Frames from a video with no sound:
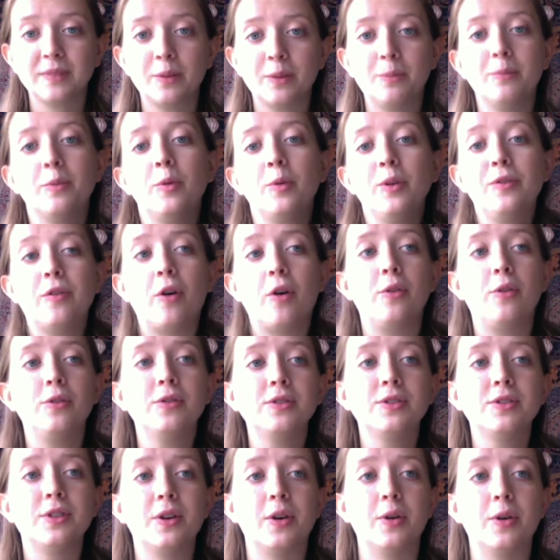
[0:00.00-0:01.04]
We've
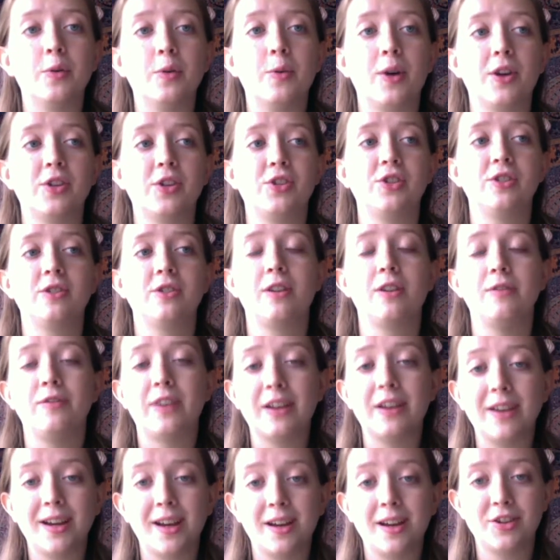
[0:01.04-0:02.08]
also questioned our
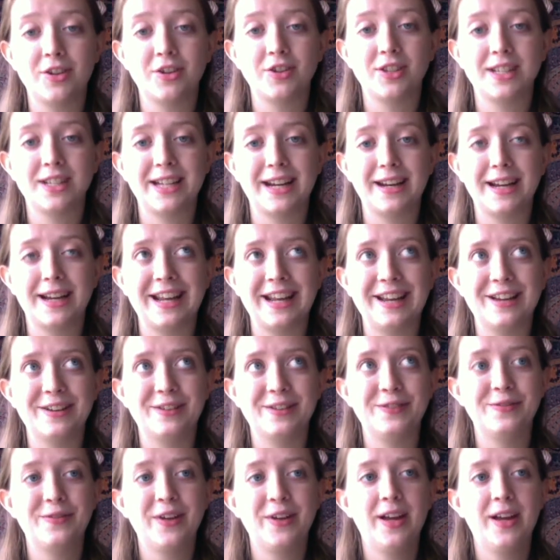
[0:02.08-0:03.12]
very understanding
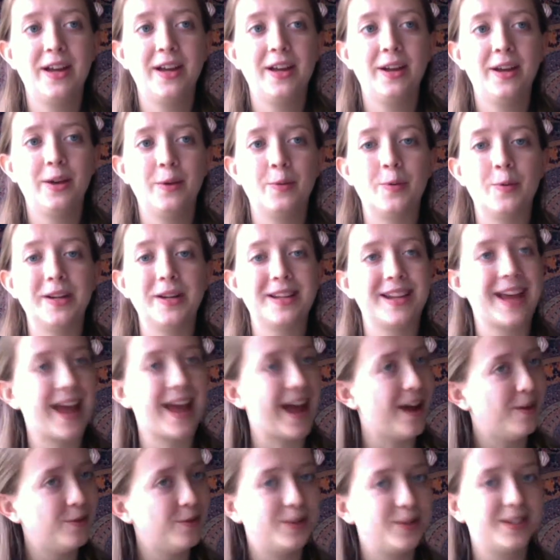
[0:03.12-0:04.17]
of what
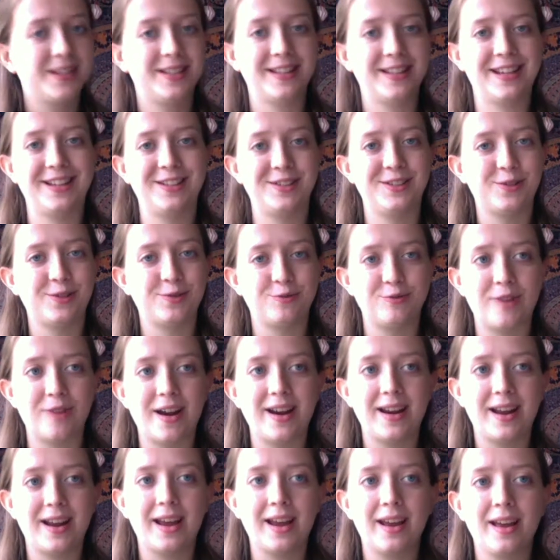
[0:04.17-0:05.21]
counts as
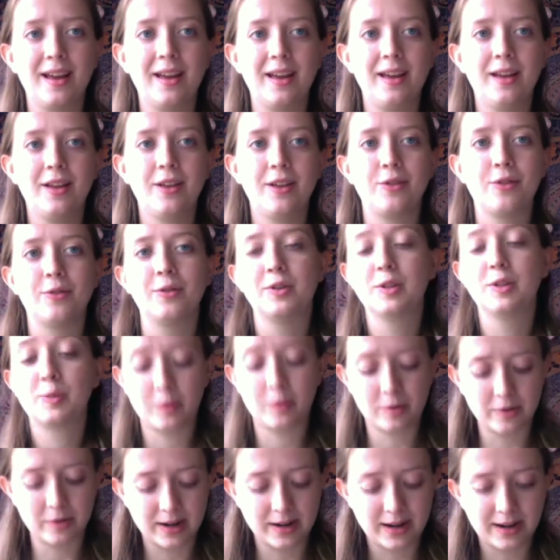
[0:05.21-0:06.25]
writing through
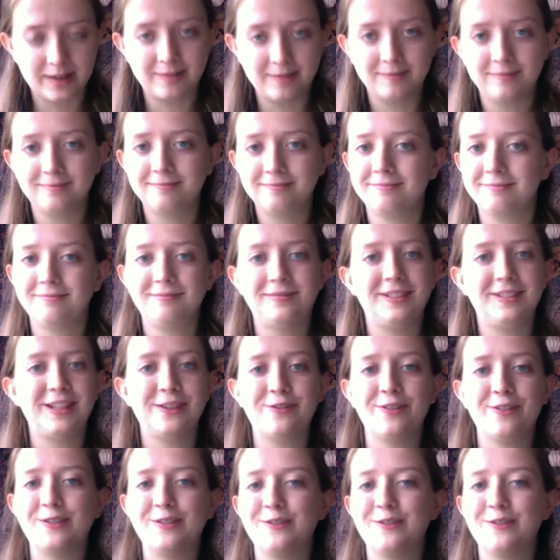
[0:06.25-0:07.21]
exploring different